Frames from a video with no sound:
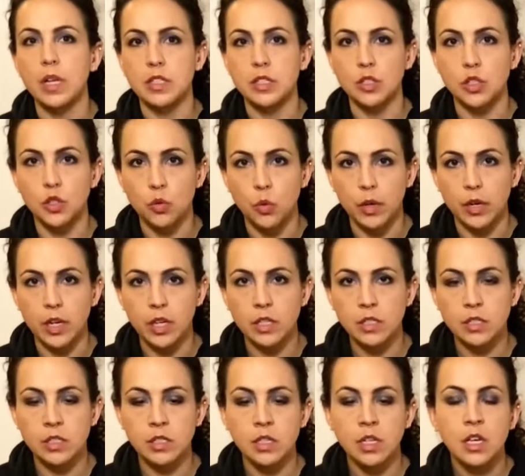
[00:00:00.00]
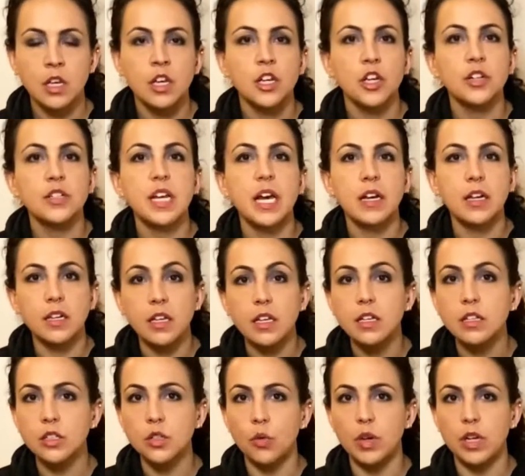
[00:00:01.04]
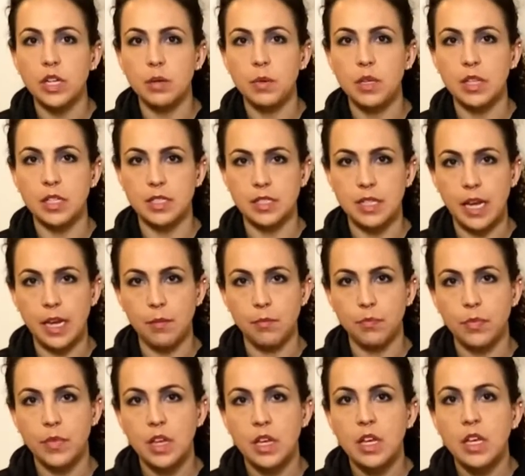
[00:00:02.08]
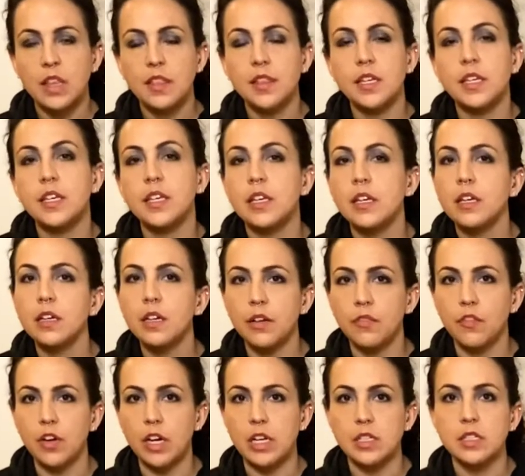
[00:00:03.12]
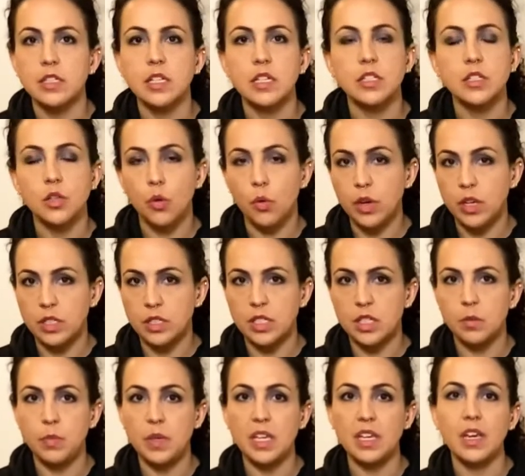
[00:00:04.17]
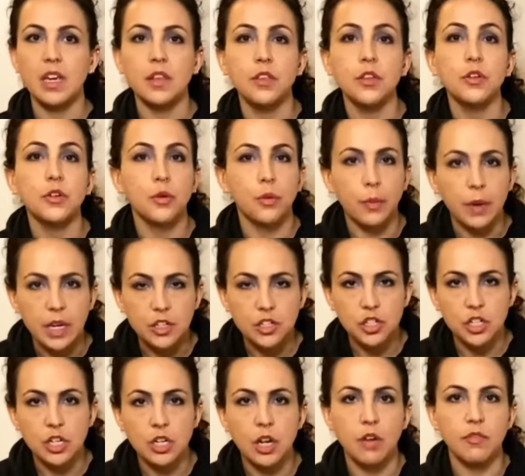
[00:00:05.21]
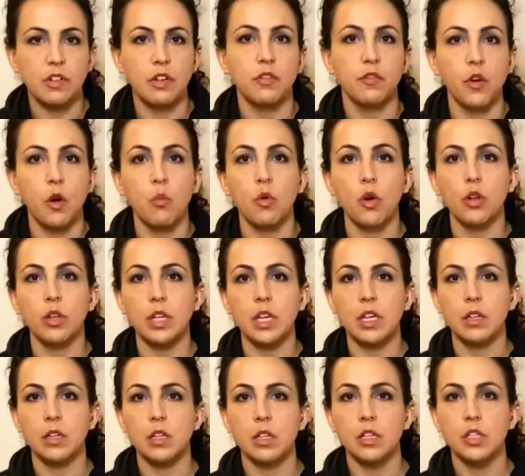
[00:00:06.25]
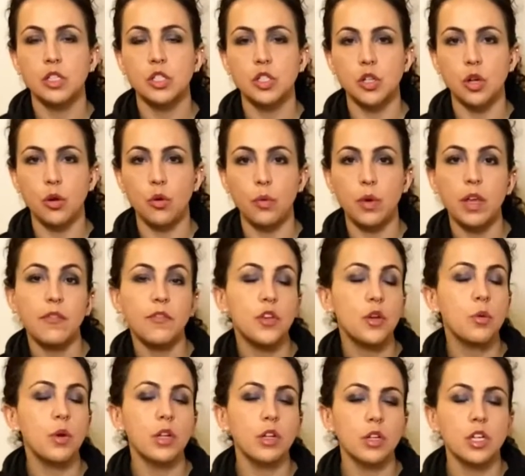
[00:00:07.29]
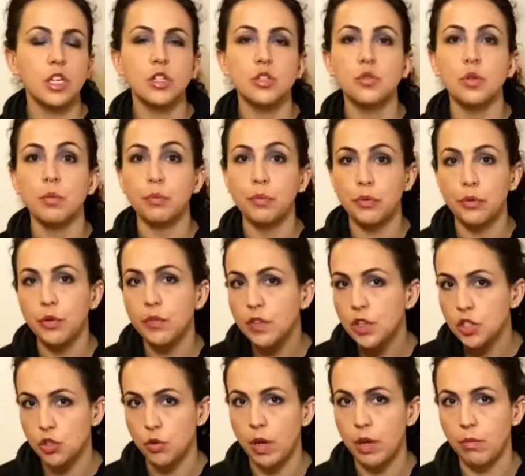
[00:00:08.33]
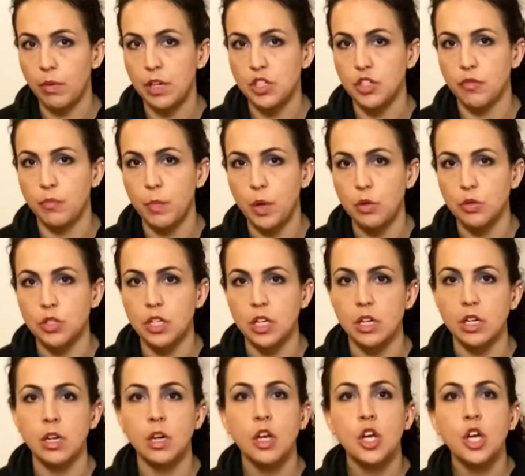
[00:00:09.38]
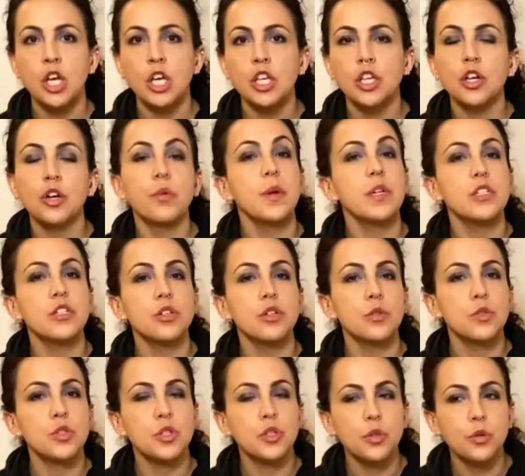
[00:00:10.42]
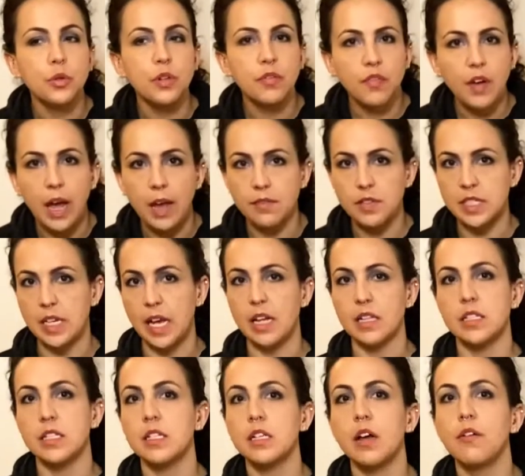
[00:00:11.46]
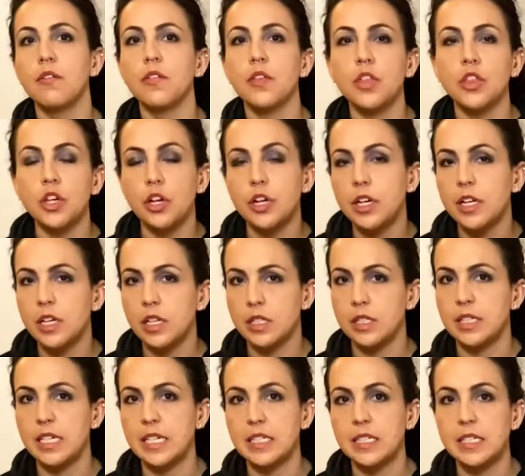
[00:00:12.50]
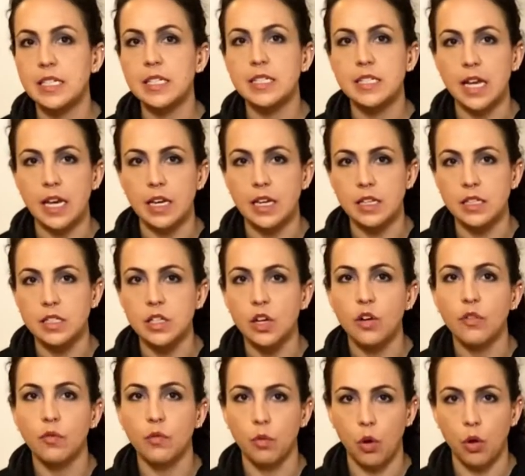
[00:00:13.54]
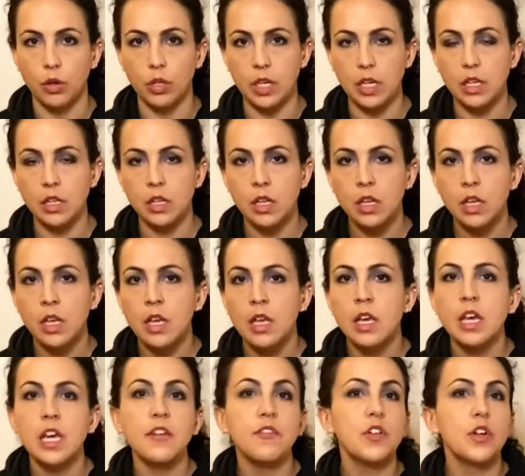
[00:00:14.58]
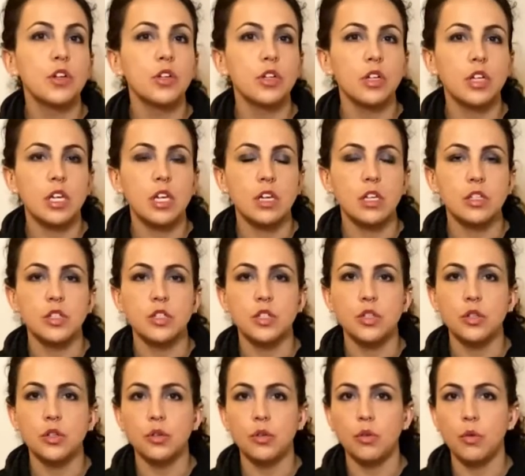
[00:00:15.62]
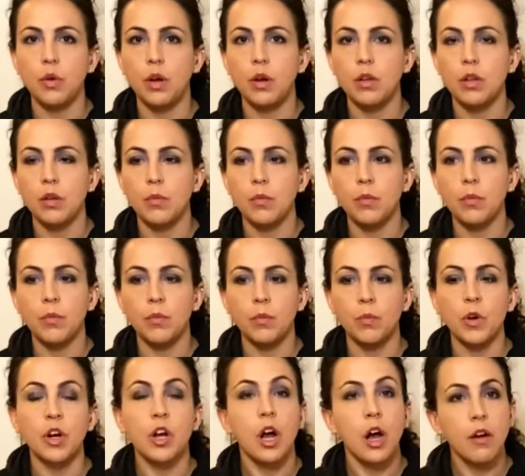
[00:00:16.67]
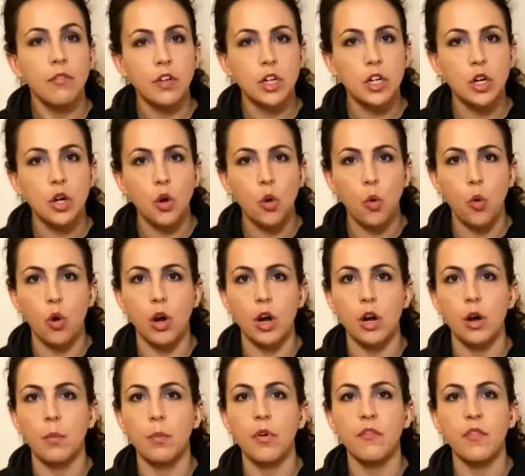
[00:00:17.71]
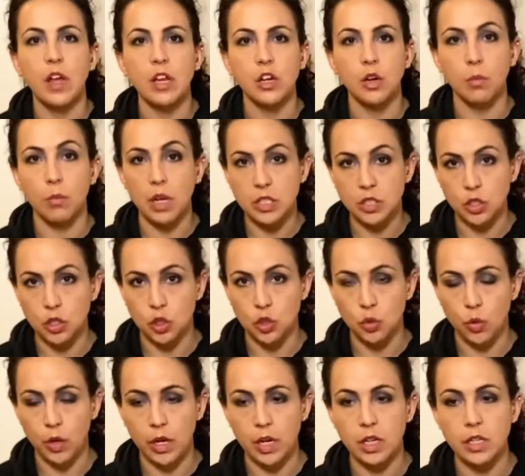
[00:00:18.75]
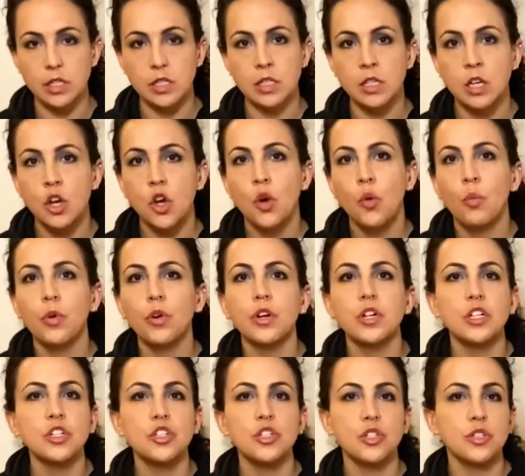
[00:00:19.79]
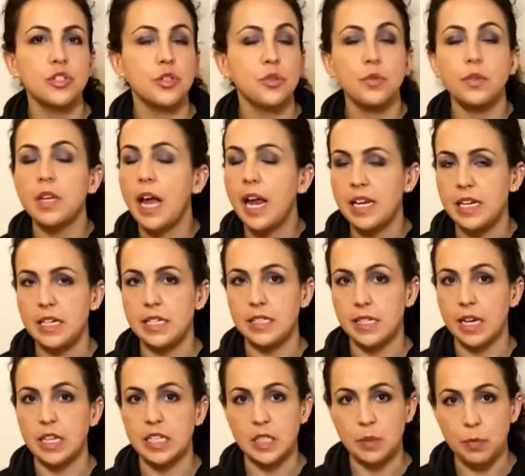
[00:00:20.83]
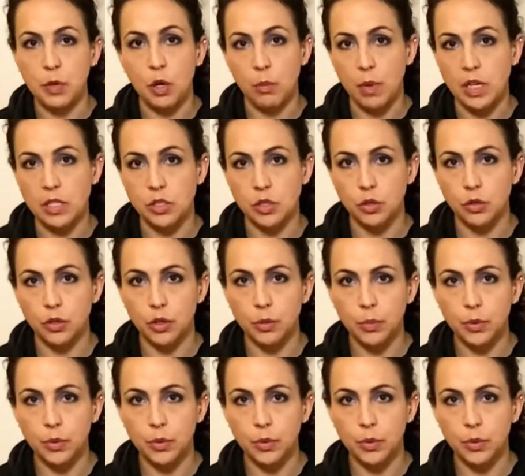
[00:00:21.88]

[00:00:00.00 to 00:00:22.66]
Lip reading: soreness, your technique is going to be the same. The key difference is going to be in the duration of your foam rolling. So if you are looking to improve your joint range of motion, you're going to do 2 to 5 sets of 30 to 60 seconds of rolling. If you're looking to recover or prevent your muscle soreness, we're going to just do 90 seconds per muscle group.